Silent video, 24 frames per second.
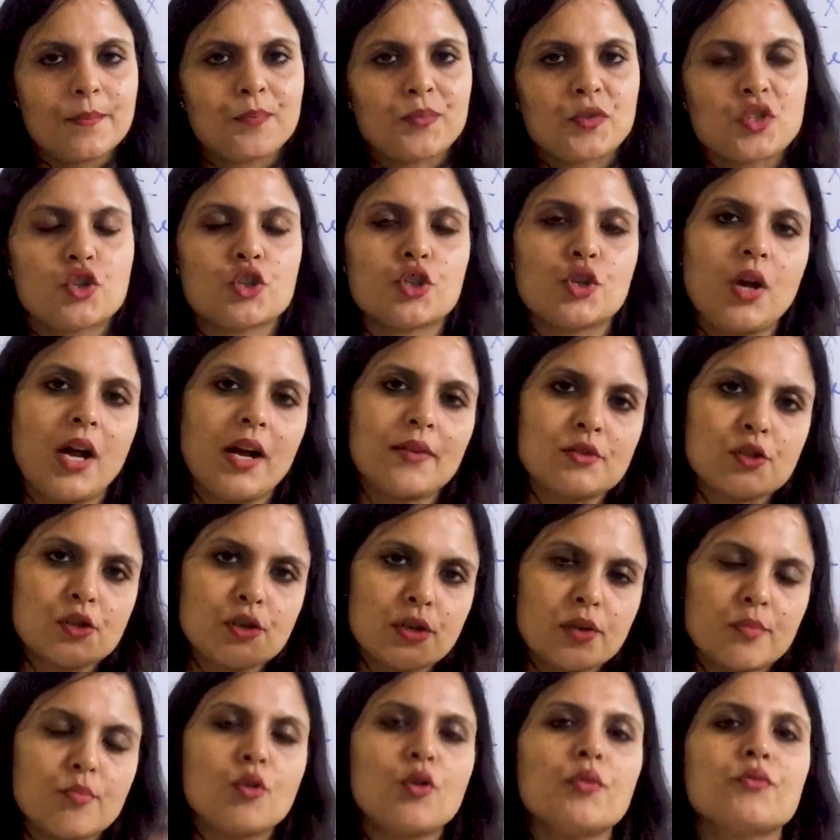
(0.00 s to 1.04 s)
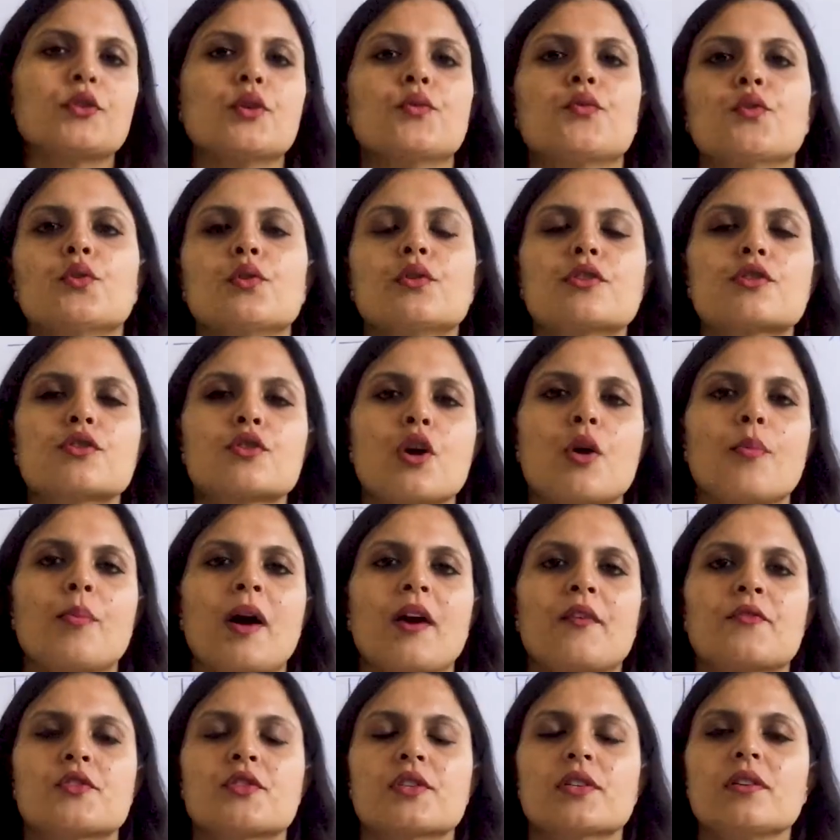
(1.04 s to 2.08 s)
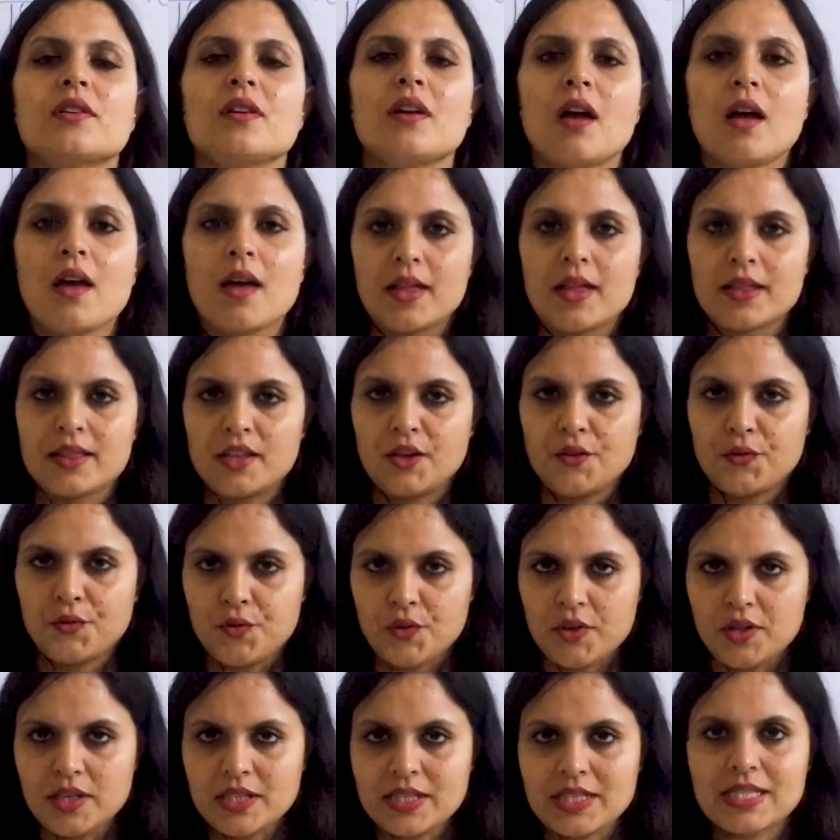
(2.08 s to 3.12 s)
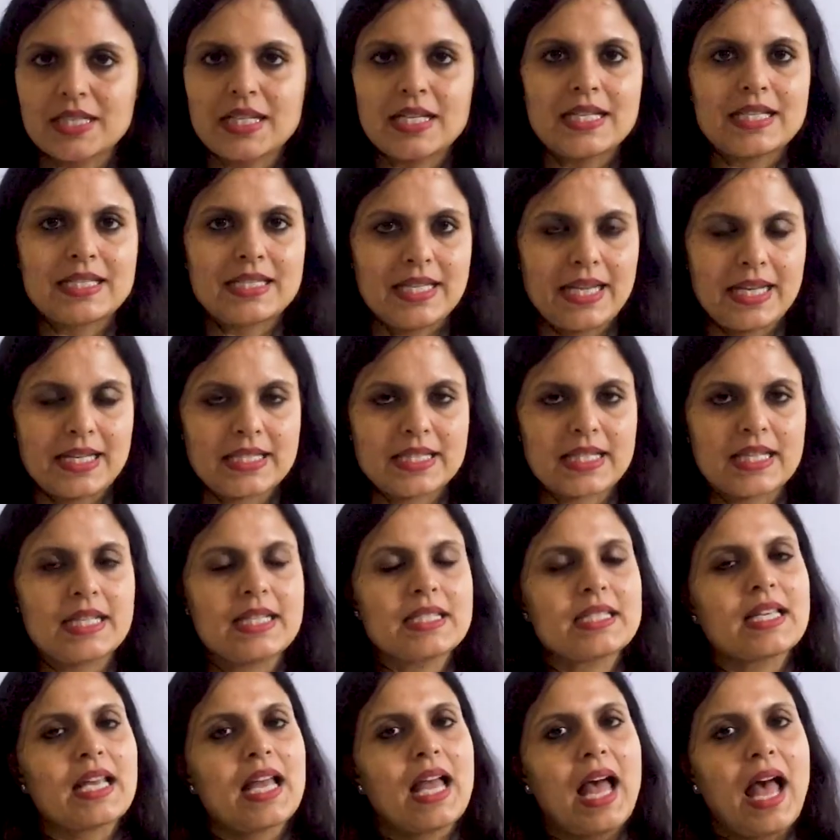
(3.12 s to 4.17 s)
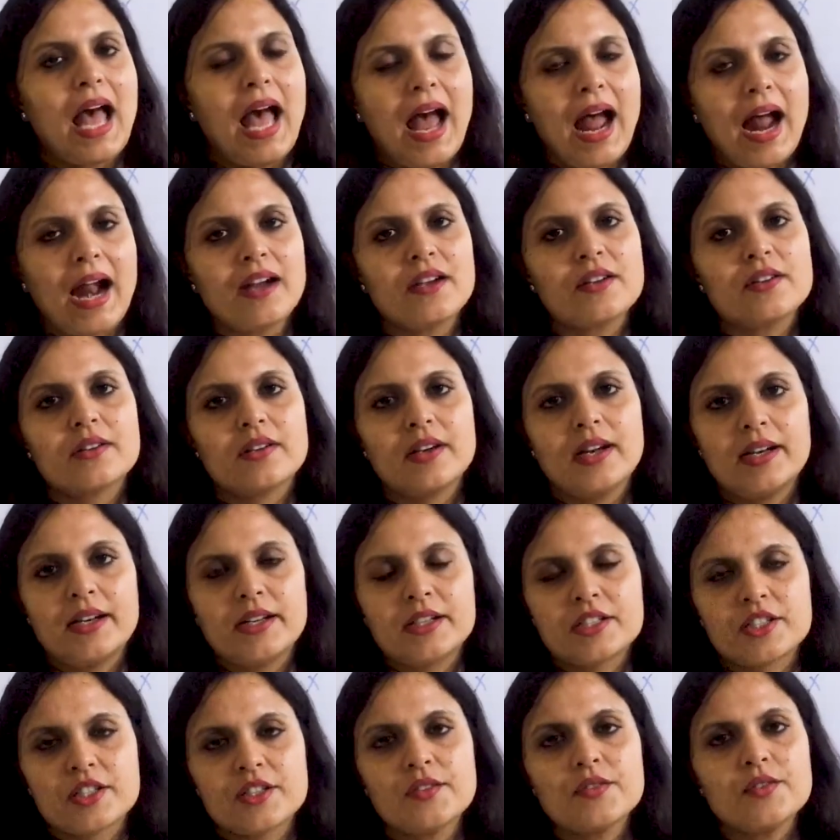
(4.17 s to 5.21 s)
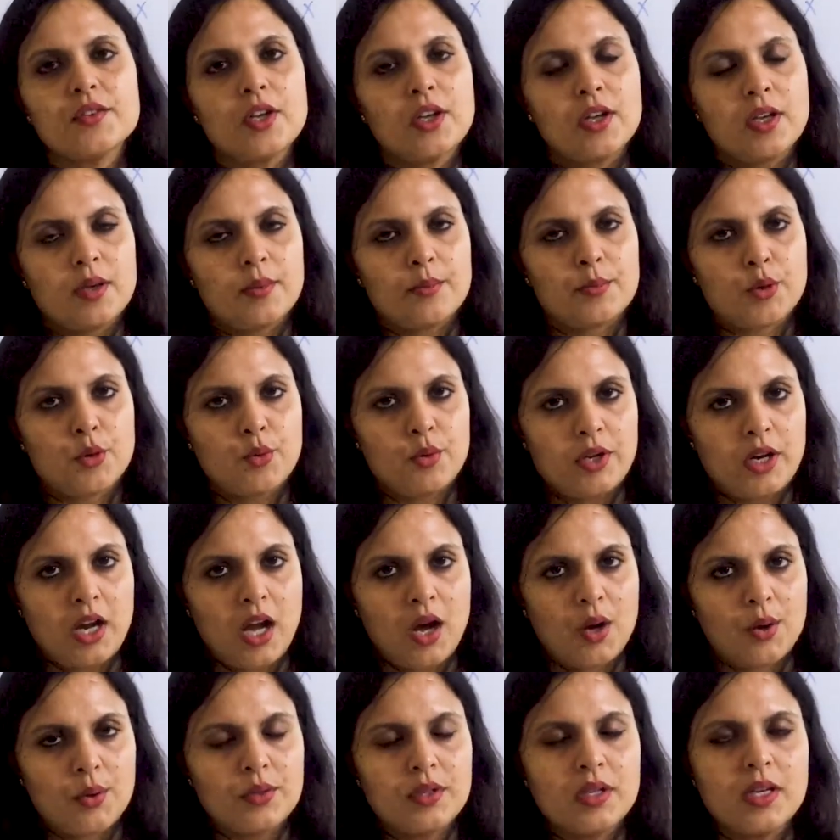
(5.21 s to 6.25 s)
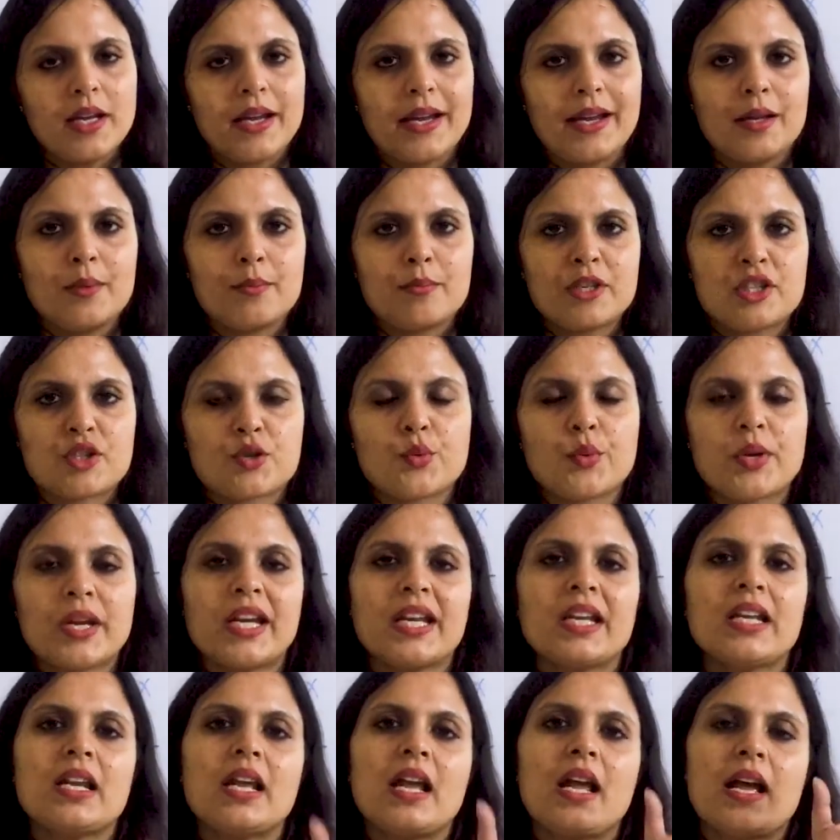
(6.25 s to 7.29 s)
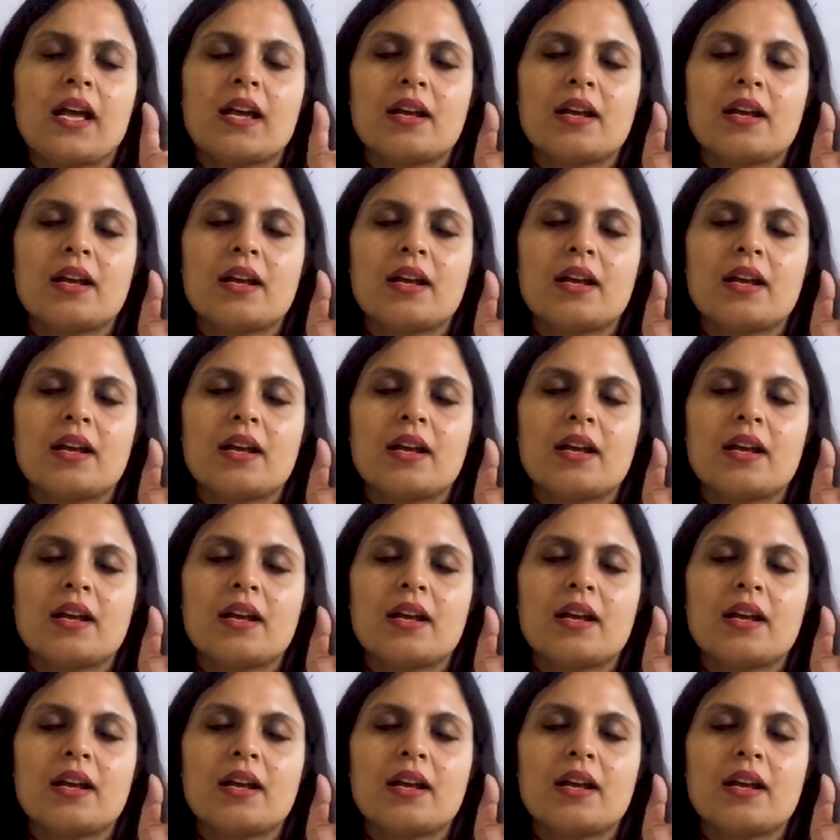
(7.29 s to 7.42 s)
So you have to remove the full stop after the first sentence, add relative pronoun in between,